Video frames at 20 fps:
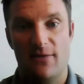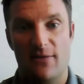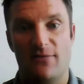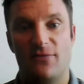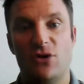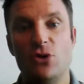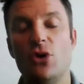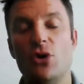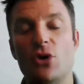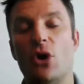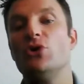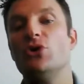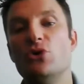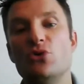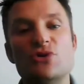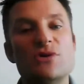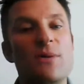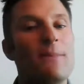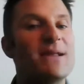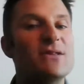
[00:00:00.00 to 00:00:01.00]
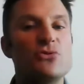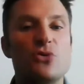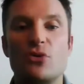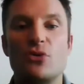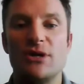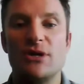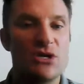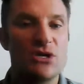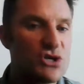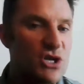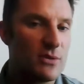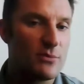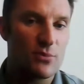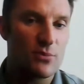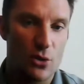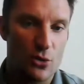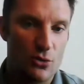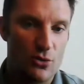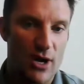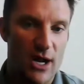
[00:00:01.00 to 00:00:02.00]
If you don't use a mental
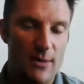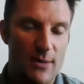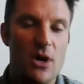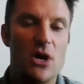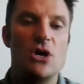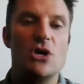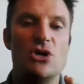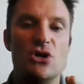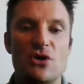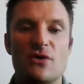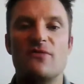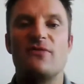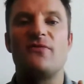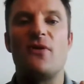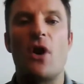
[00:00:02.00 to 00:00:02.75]
conditioning program, you're